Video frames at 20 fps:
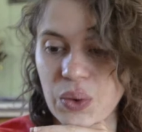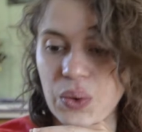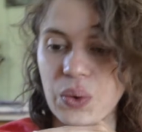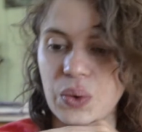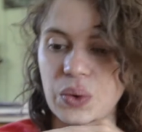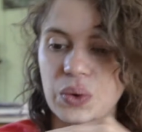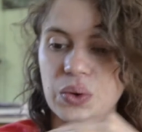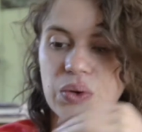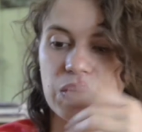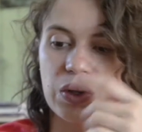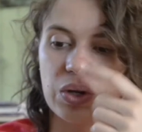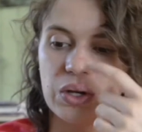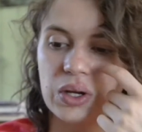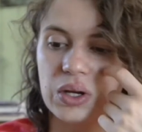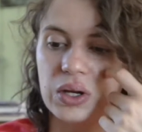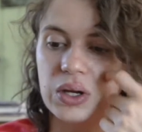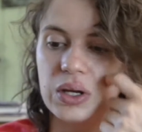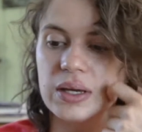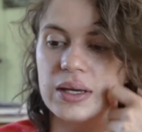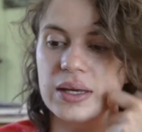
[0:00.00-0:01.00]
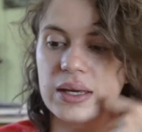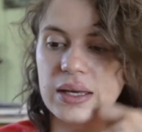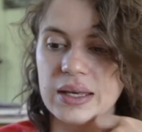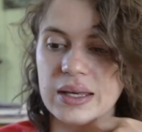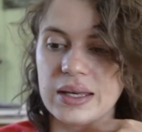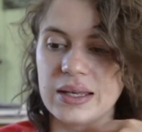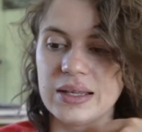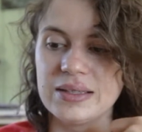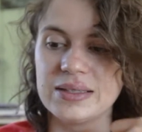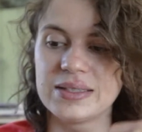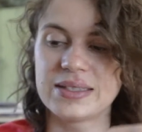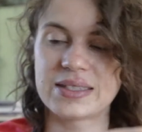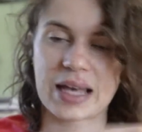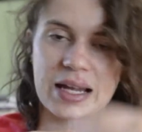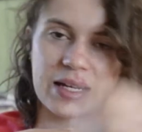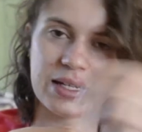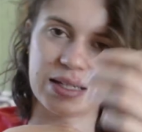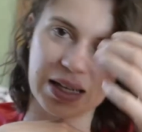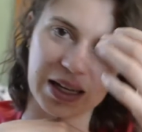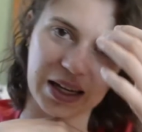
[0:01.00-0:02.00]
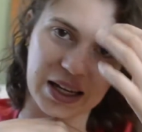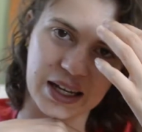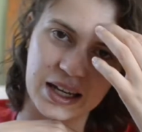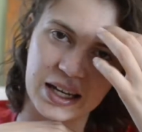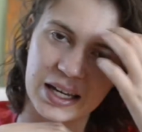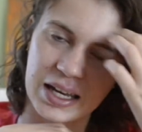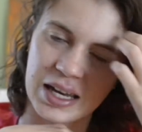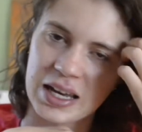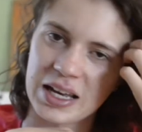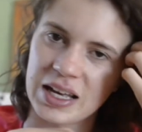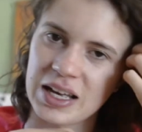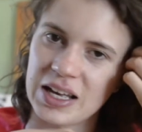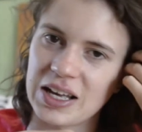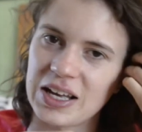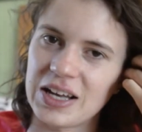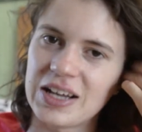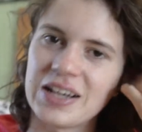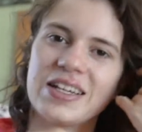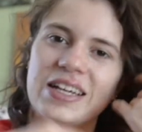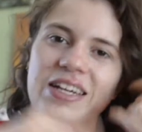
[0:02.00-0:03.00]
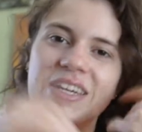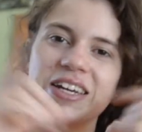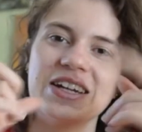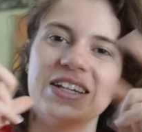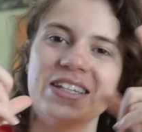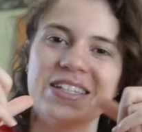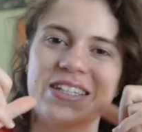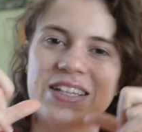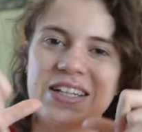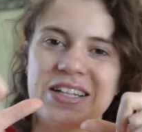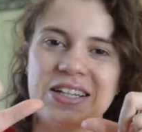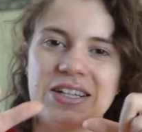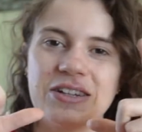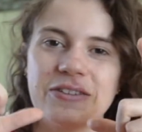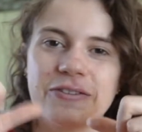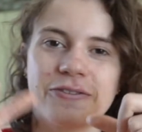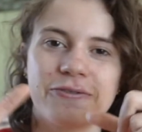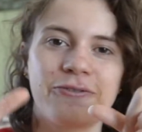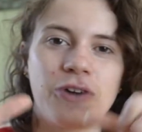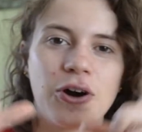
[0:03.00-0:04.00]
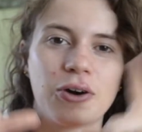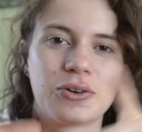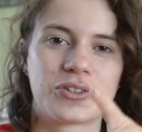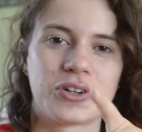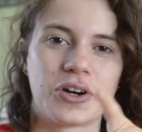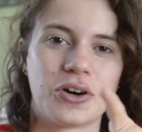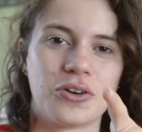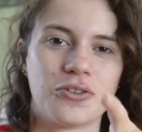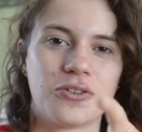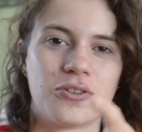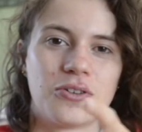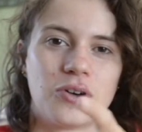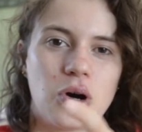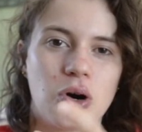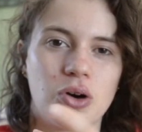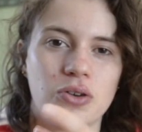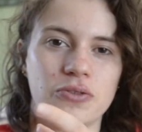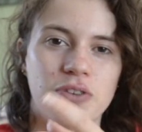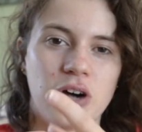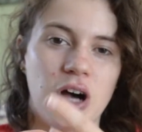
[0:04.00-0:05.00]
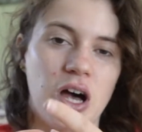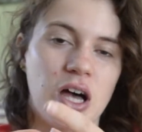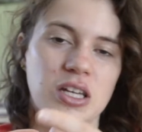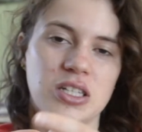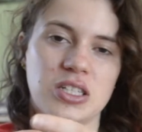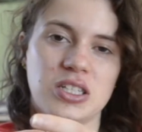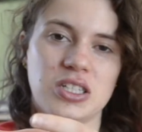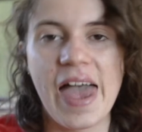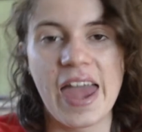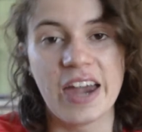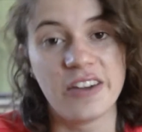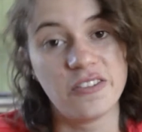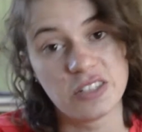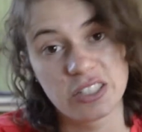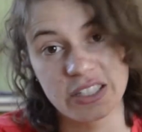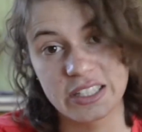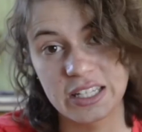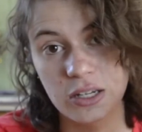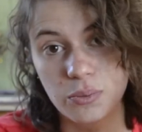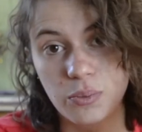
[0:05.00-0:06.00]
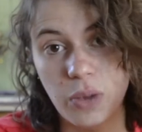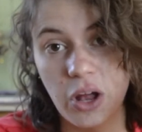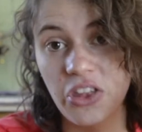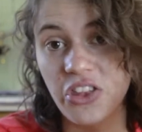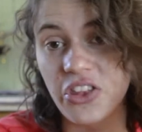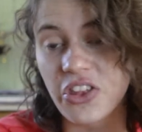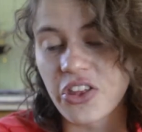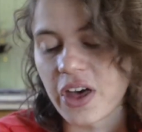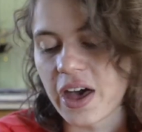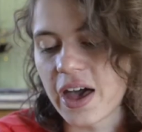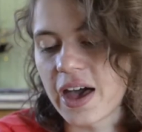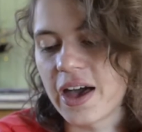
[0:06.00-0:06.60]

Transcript: on sending like a little photo of us every single month,